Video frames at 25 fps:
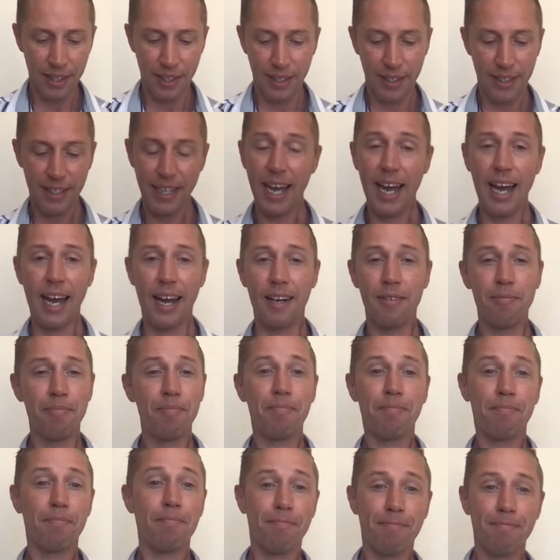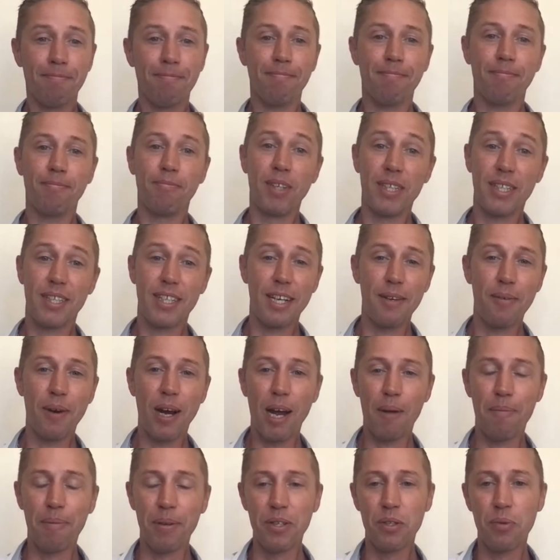yeah, we'll see what
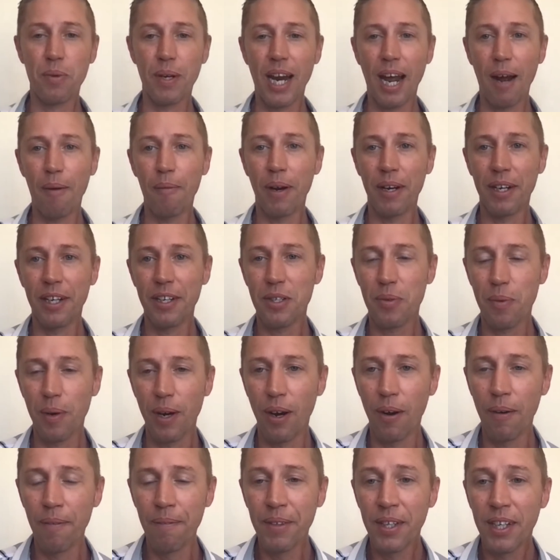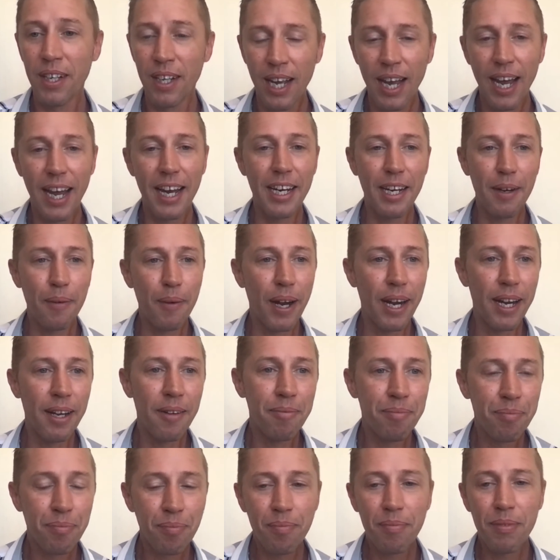happens with that one as well. Anyway,
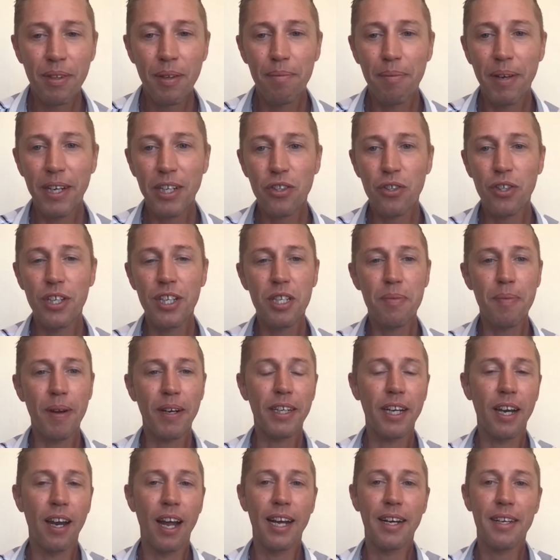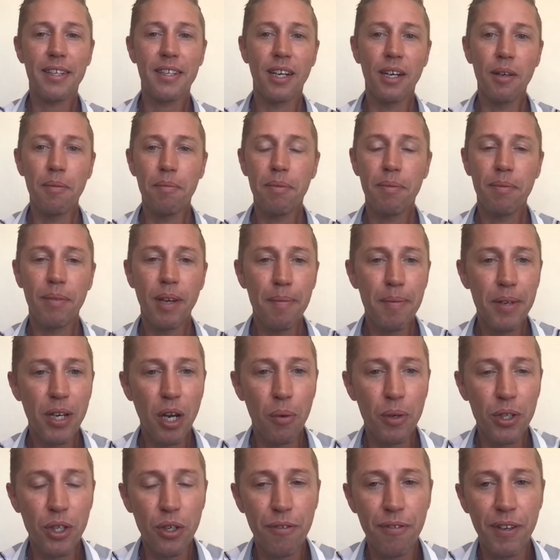make sure you smack the likes up. Let me know
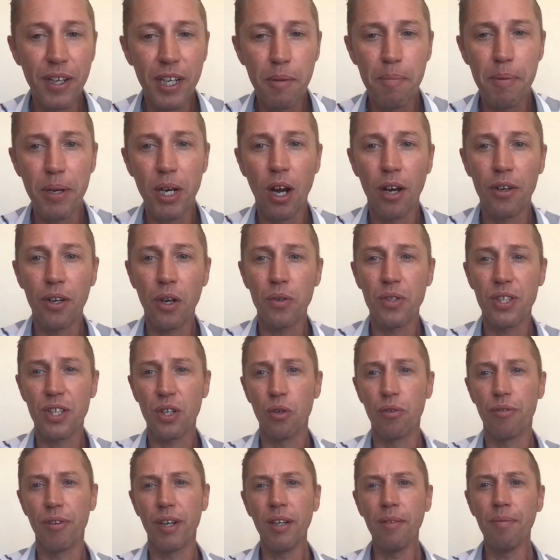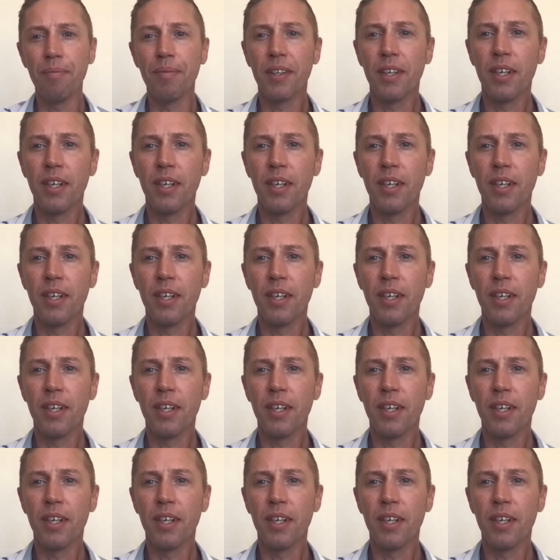what you think of Bernardo Silva.